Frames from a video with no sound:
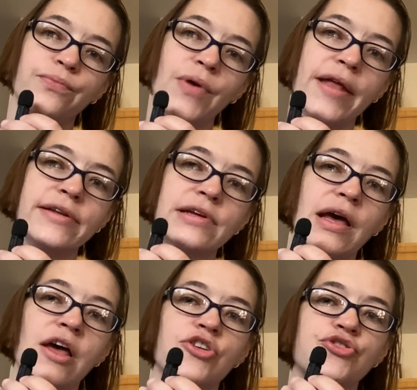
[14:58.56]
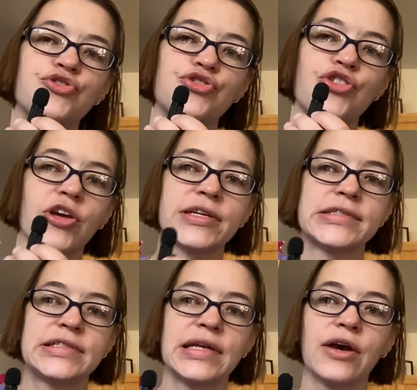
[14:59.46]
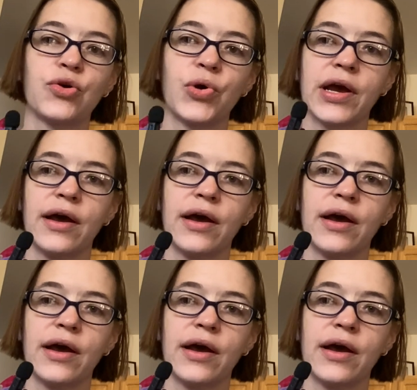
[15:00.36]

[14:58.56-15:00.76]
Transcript: And just a quick